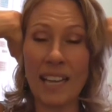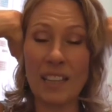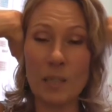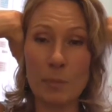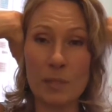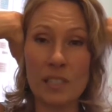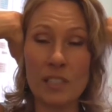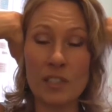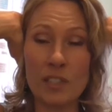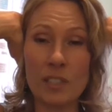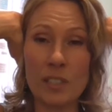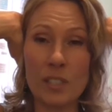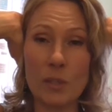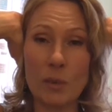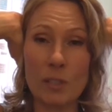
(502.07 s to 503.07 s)
and the
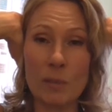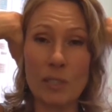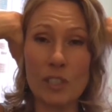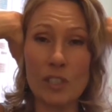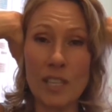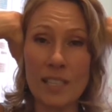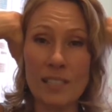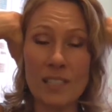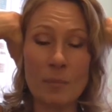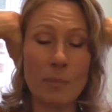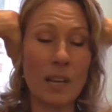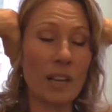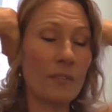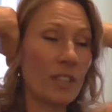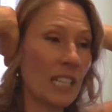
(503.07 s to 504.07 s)
position is going to be just
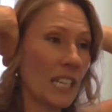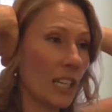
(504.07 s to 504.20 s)
above the